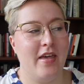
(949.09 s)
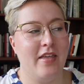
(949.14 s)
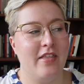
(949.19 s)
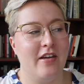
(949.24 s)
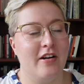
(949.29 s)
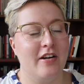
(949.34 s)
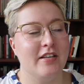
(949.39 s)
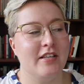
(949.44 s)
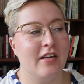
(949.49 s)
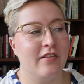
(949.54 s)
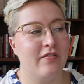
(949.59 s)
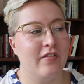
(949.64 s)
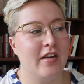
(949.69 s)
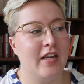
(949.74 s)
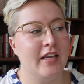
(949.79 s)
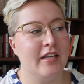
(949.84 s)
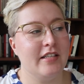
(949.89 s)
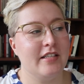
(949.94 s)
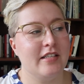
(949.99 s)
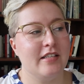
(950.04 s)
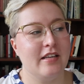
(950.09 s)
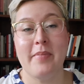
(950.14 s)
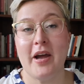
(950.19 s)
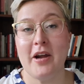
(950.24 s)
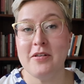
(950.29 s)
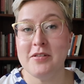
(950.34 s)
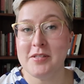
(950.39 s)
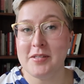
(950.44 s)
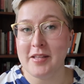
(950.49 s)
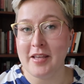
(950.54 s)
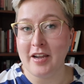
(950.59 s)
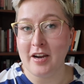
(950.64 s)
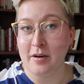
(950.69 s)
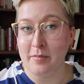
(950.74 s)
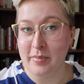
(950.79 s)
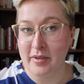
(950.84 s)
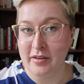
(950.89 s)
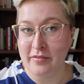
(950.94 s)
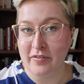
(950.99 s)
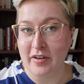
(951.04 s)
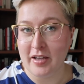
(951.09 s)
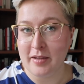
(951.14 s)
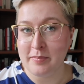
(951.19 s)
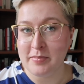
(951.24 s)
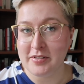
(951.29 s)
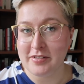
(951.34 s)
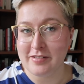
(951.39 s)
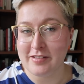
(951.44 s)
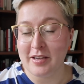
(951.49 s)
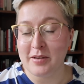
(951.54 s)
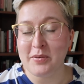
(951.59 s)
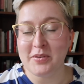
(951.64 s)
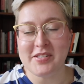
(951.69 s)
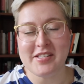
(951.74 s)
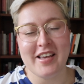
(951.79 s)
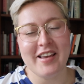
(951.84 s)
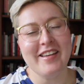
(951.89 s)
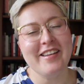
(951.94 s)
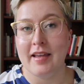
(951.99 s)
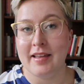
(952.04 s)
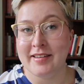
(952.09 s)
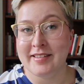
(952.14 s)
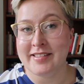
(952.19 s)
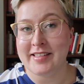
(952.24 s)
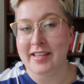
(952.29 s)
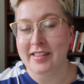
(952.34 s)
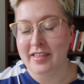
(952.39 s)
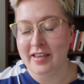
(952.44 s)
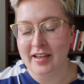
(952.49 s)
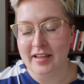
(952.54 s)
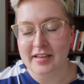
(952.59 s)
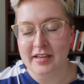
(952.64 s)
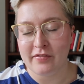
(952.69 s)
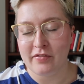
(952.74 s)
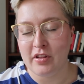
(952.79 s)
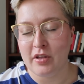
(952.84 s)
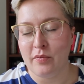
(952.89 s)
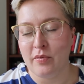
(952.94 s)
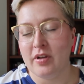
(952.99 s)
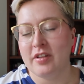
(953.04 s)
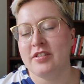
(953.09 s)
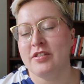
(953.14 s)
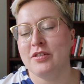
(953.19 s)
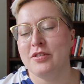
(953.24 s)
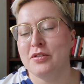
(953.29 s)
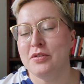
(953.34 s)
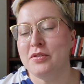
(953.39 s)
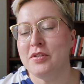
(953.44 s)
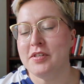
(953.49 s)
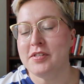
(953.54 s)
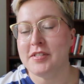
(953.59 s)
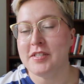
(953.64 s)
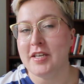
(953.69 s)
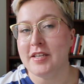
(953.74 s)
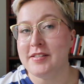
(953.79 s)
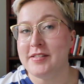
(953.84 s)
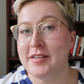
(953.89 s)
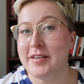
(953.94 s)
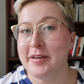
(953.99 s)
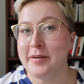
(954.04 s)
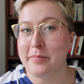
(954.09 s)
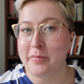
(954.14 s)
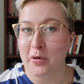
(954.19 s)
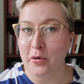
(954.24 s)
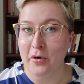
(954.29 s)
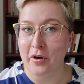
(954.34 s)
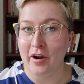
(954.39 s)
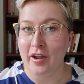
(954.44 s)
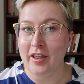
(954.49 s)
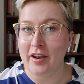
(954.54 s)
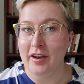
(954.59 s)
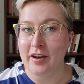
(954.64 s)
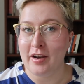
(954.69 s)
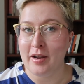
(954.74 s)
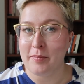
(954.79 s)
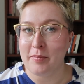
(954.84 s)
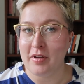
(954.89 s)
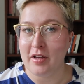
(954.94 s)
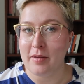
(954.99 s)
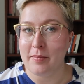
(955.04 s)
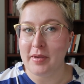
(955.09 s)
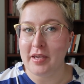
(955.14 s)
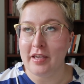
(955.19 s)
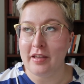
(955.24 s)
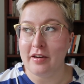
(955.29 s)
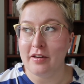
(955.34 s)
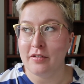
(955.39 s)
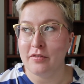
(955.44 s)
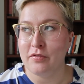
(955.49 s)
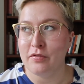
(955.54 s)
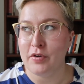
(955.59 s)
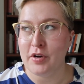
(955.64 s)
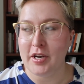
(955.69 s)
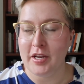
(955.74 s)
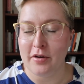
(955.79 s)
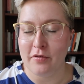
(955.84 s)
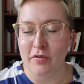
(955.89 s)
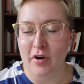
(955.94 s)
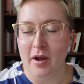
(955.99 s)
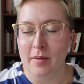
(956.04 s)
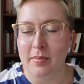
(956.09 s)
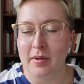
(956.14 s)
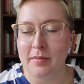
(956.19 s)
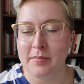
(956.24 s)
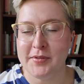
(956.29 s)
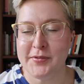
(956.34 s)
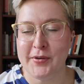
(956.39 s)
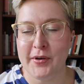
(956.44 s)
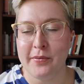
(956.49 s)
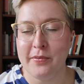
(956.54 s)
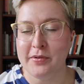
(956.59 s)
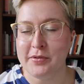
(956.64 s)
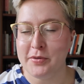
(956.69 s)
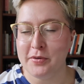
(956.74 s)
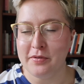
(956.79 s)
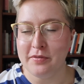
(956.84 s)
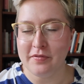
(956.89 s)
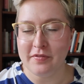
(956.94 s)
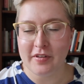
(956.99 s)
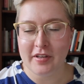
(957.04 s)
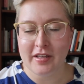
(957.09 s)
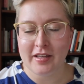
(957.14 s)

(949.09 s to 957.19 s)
There are definite Pirates of the Caribbean vibes, I will say, and I think I definitely want to discuss it more in an upcoming reading wrap-up, so I will sort of